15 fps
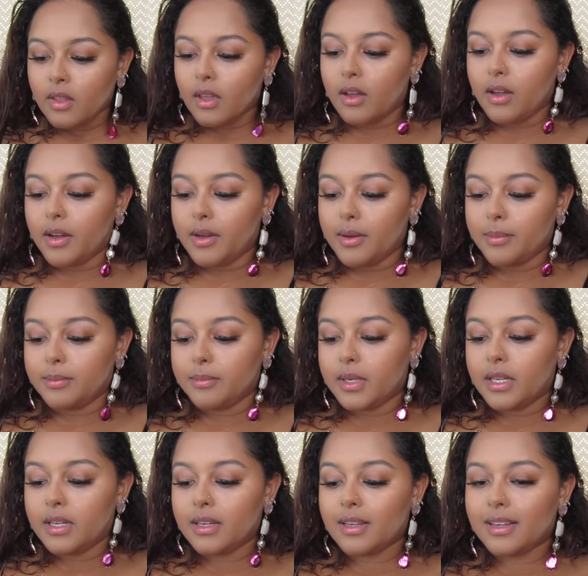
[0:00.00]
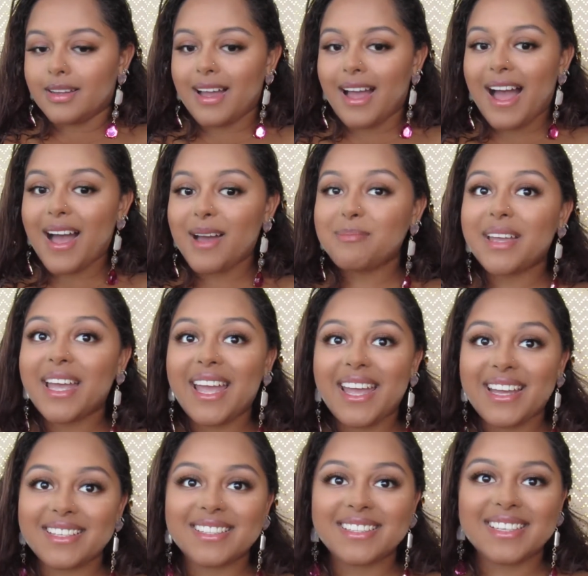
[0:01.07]
I'm
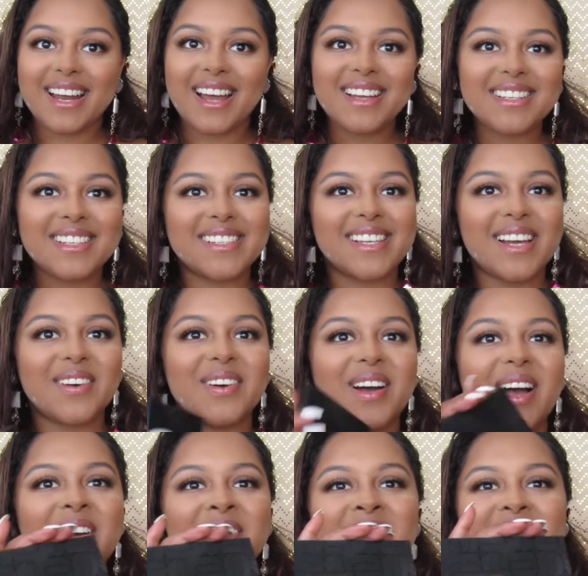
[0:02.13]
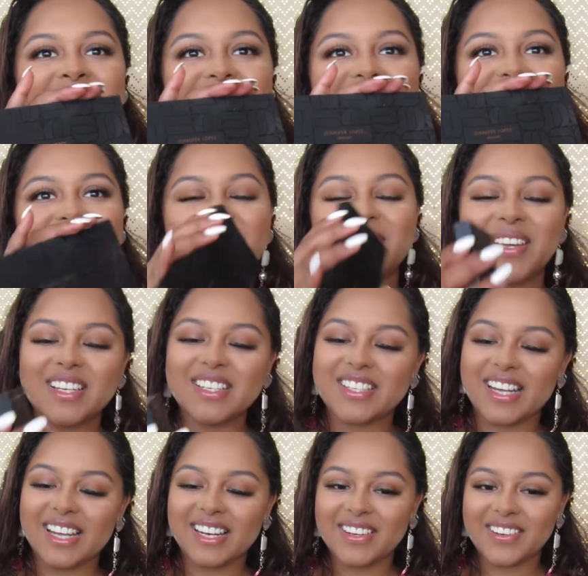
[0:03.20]
extra, so I'm gonna use my
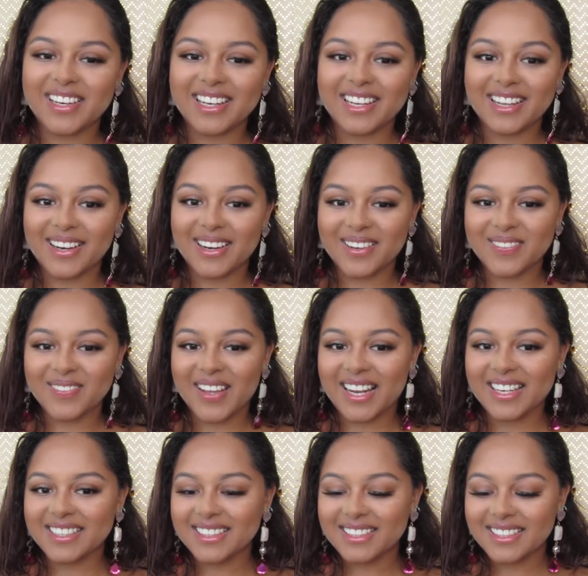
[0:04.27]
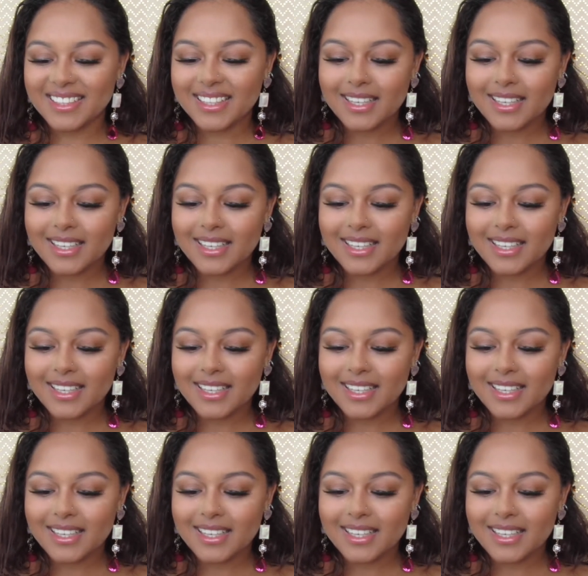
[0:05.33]
JLo and Inglot palette